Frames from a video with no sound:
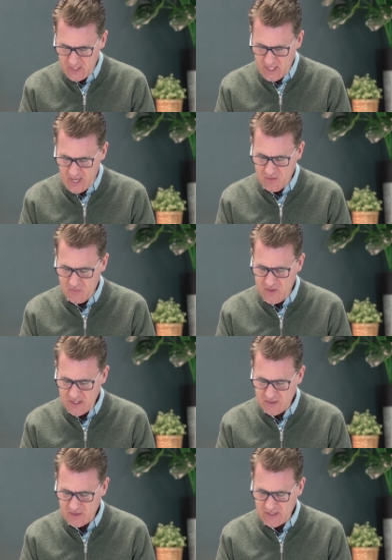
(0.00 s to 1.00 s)
And
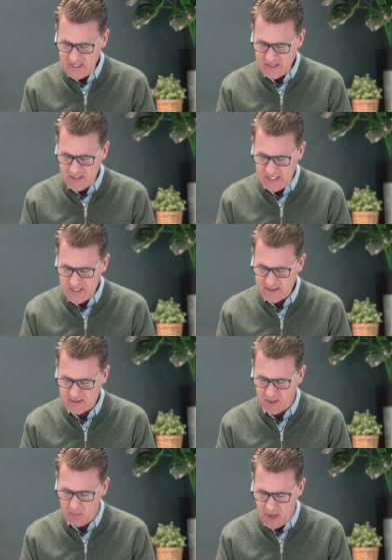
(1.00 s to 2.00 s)
this is his
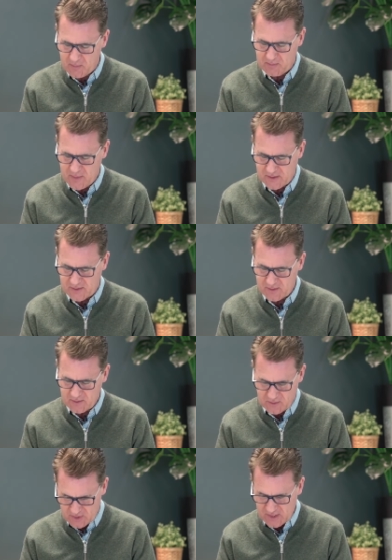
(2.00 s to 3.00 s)
commandment,
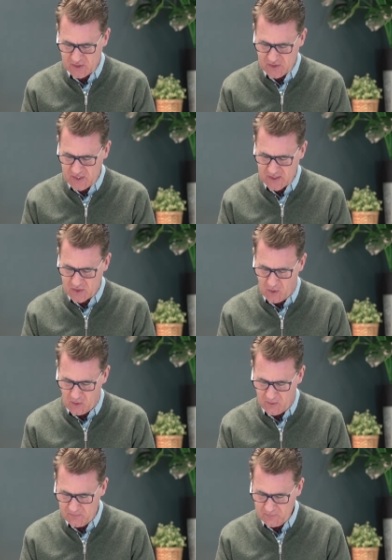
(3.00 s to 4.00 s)
or this is his
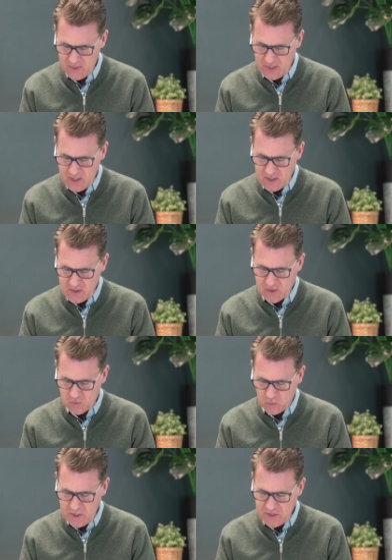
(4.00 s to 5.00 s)
law,
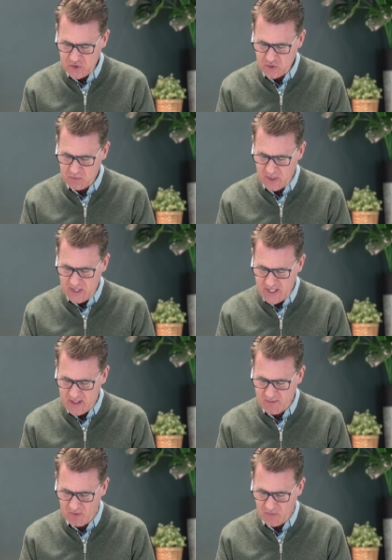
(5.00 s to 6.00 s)
that we should
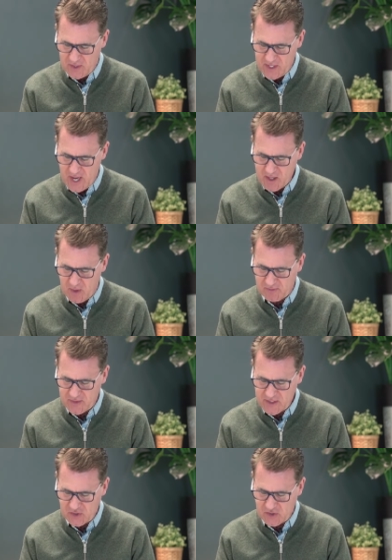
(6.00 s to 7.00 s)
believe on the name
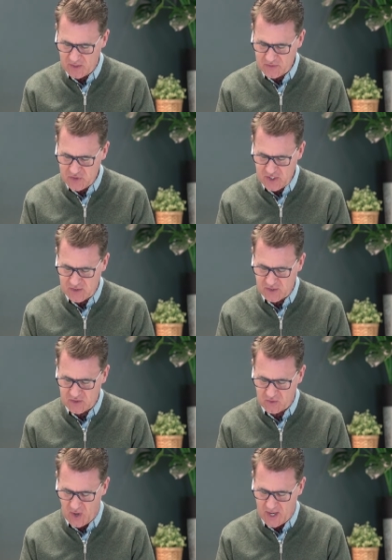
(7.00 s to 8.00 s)
of his Son
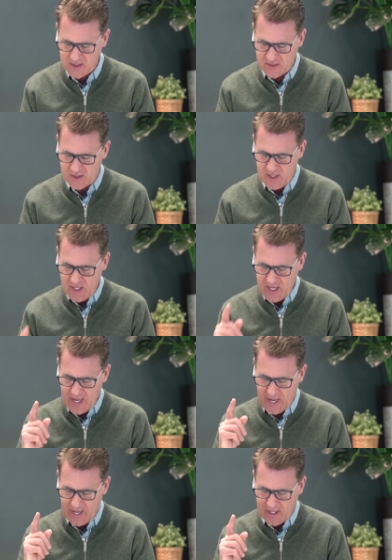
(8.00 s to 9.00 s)
Jesus Christ
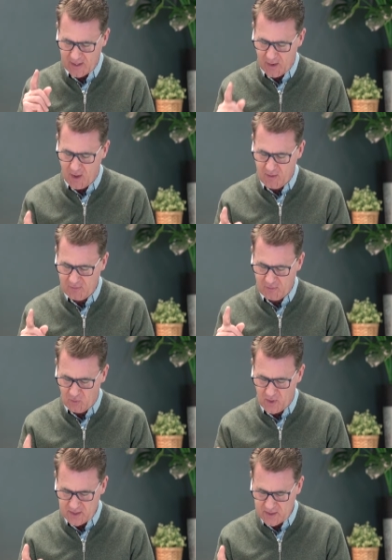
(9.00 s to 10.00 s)
and love
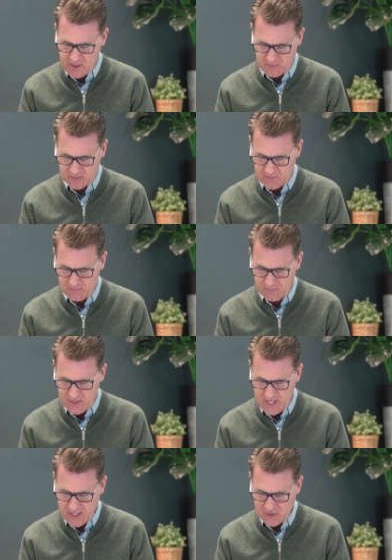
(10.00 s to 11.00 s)
one another
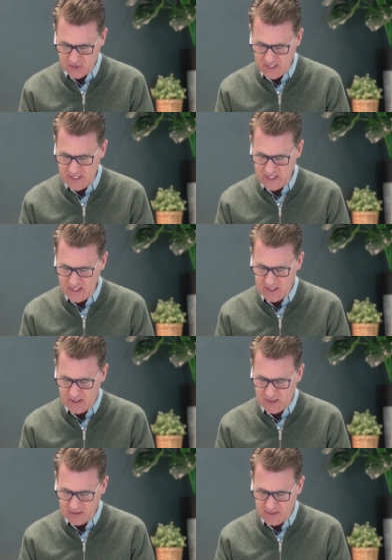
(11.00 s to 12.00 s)
as he
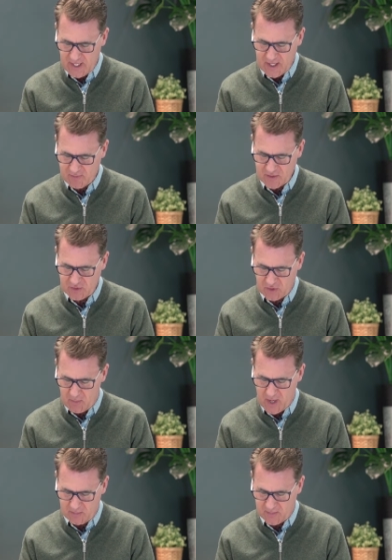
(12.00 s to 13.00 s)
gave us
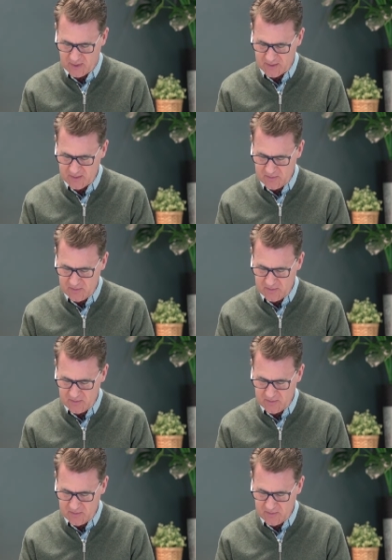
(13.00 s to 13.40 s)
commandment.